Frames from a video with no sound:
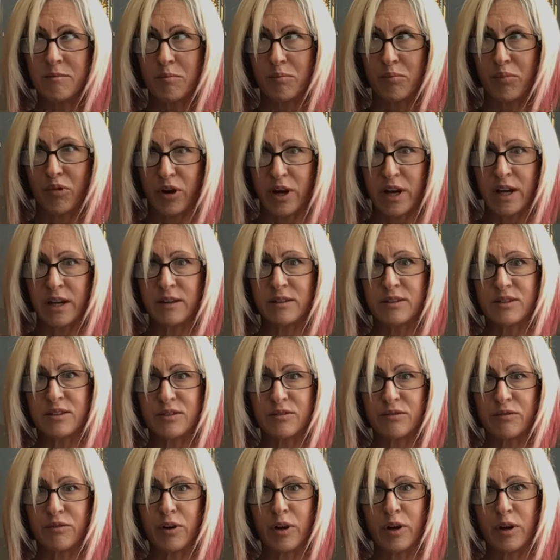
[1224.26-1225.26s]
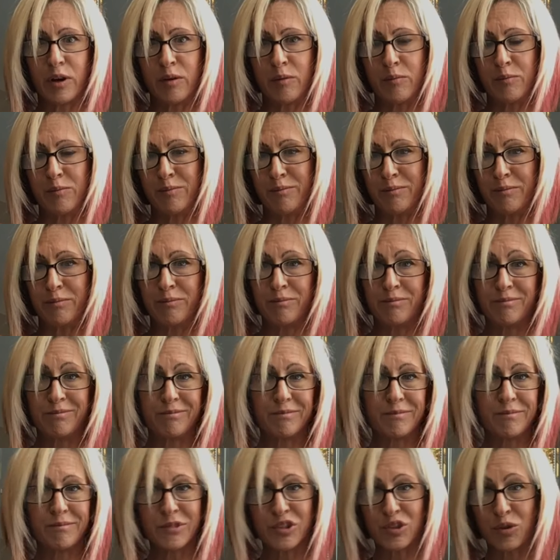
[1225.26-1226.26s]
breaks from
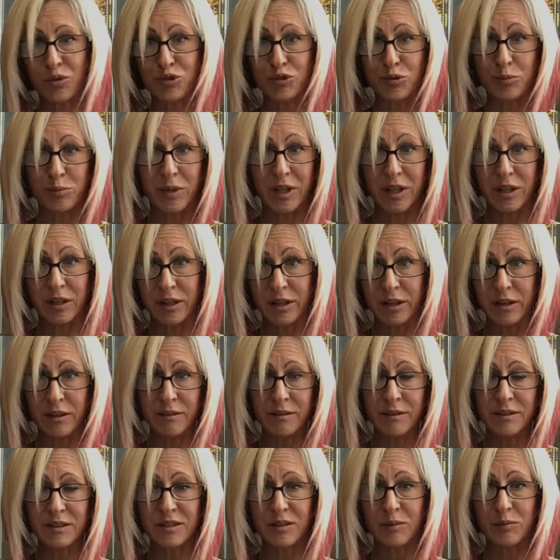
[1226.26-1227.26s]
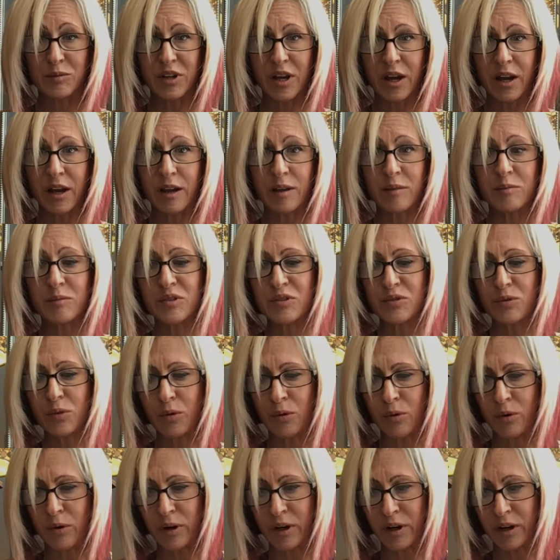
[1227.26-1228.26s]
social media sometimes,
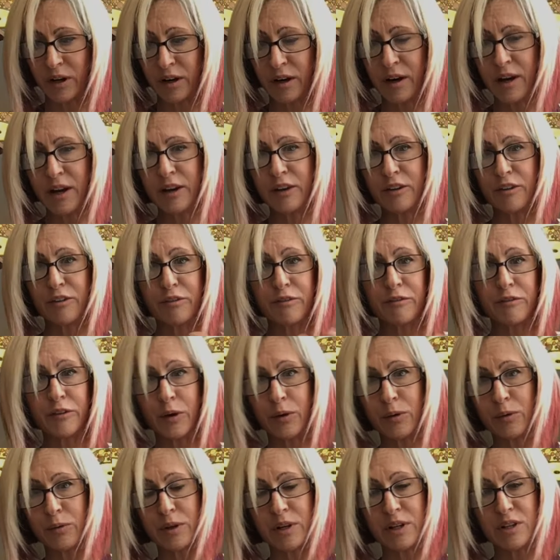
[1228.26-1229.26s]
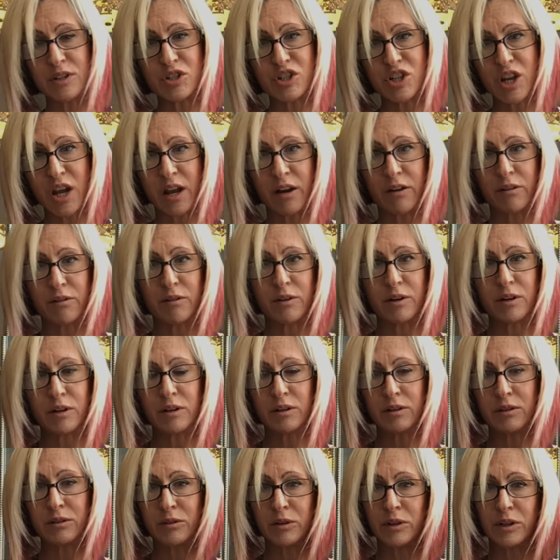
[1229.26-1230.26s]
or your phone in
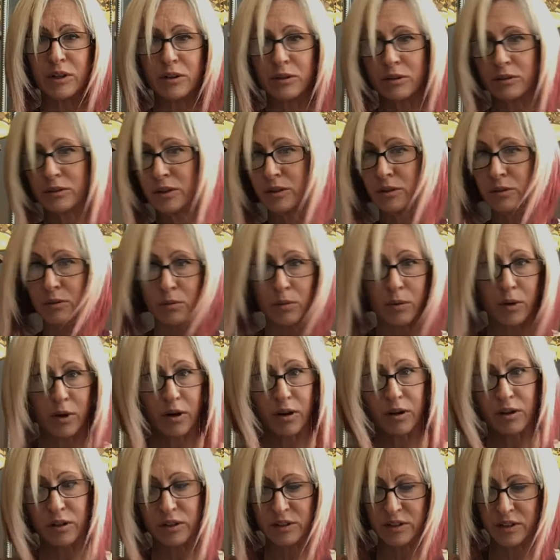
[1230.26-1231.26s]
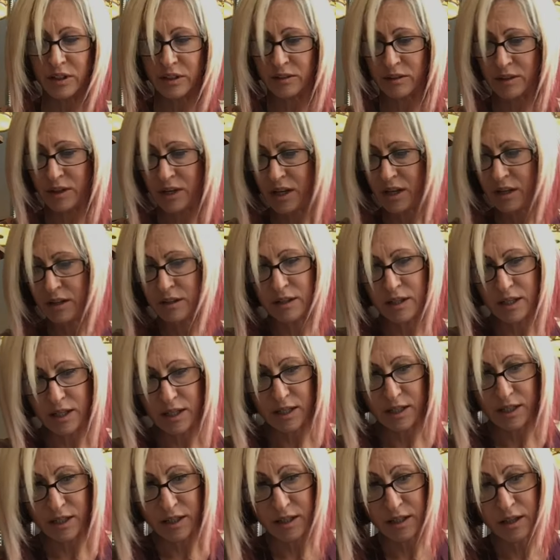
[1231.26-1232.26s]
general, or your little world that
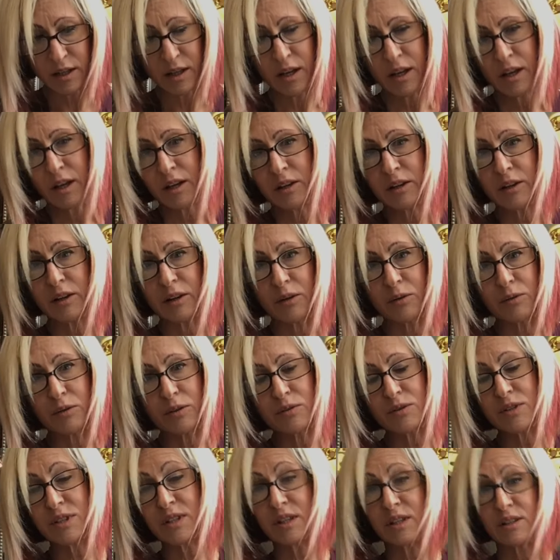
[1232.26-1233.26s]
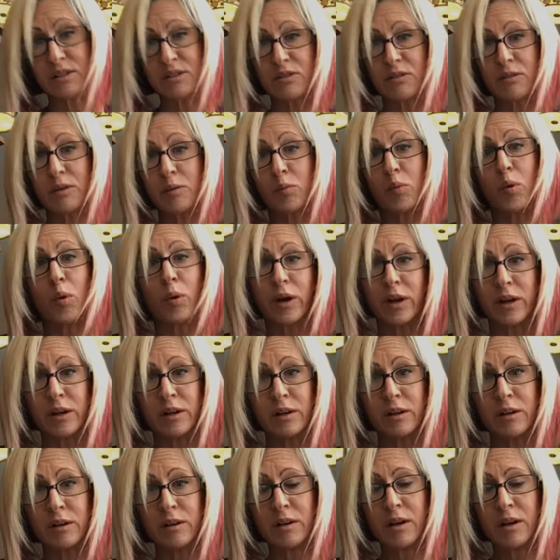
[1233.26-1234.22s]
needed, you know, those things are important.